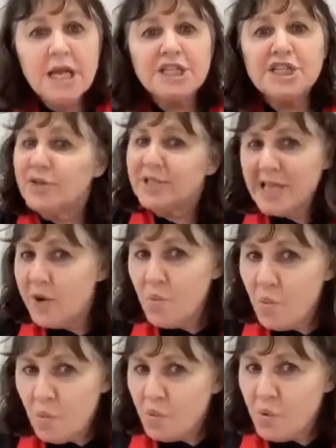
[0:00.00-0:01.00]
So there's
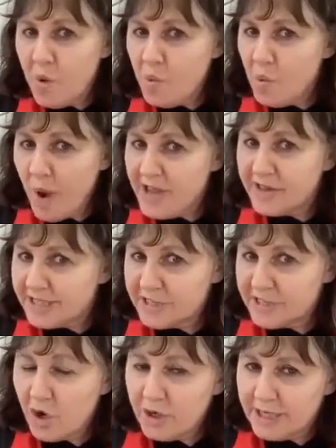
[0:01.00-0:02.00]
no way that
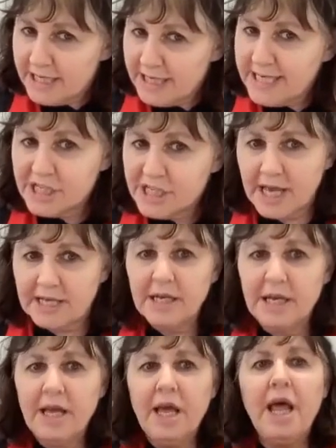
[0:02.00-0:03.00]
it's not going to lead to that.
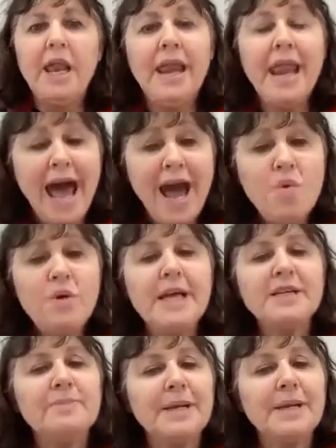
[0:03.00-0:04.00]
Now
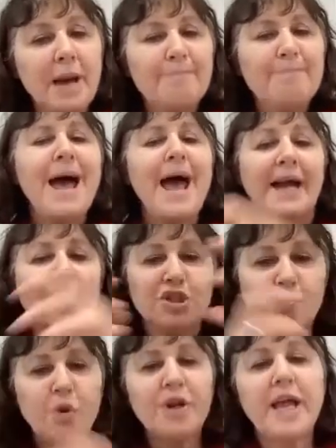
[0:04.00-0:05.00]
let me come back
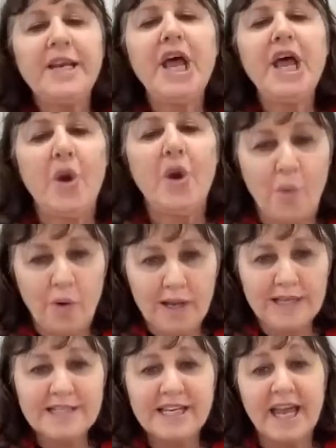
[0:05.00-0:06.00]
to what I know
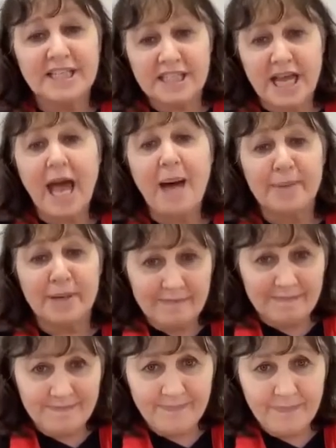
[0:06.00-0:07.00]
is going to
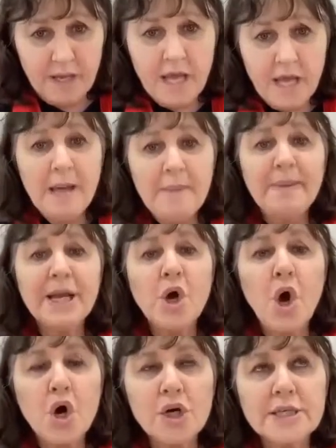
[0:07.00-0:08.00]
happen.
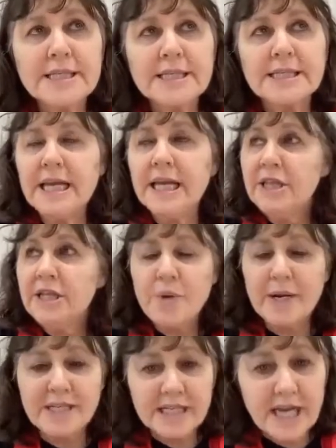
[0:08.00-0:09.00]
Because in the
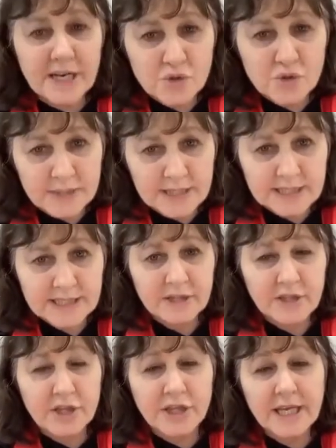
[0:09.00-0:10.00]
20 countries
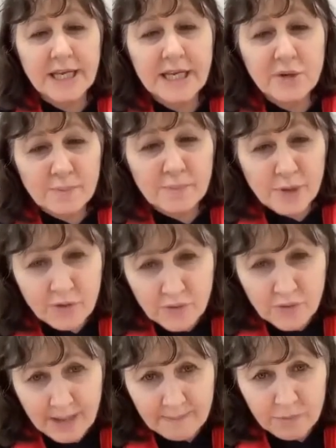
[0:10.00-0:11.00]
that the Think Equal
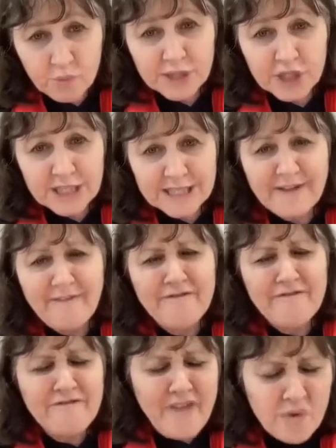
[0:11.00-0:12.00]
program, which is a
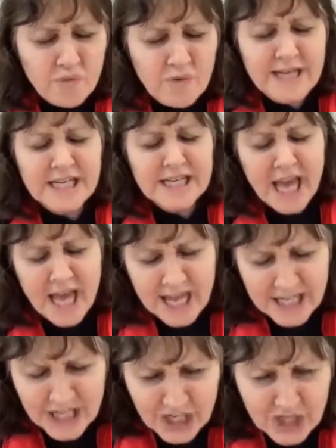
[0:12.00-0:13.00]
very
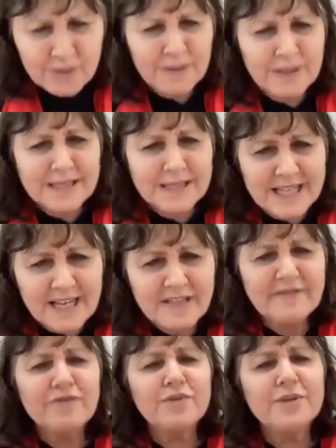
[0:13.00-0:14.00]
tangible
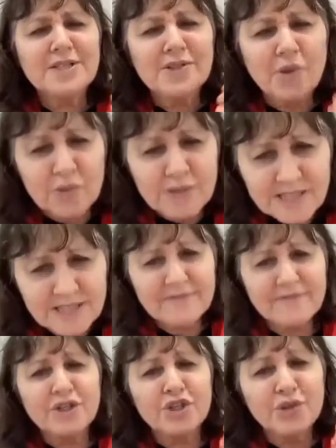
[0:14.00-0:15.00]
set of resources,
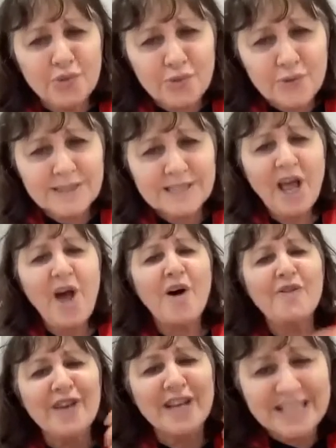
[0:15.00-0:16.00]
of tools,
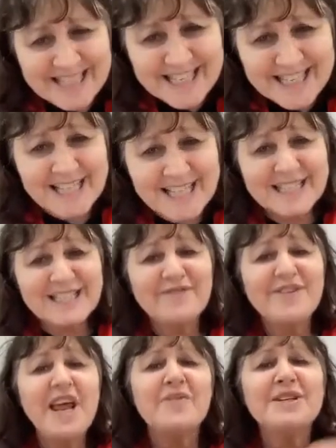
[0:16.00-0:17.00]
of exercises,
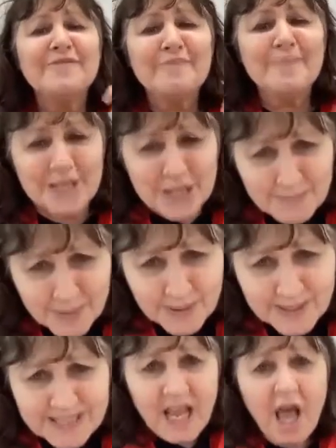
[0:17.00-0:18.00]
of narrative picture
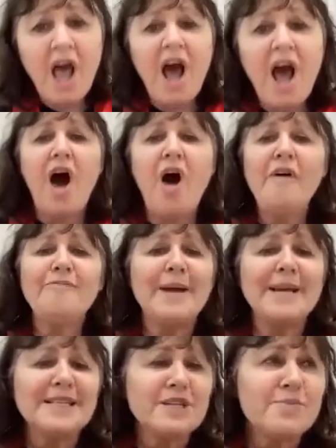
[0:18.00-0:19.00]
books, of
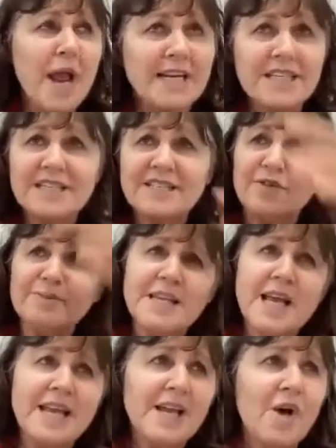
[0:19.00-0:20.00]
best practice from
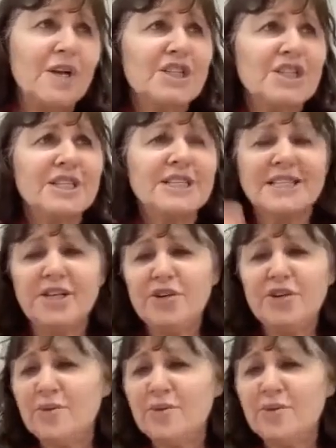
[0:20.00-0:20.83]
psychologists and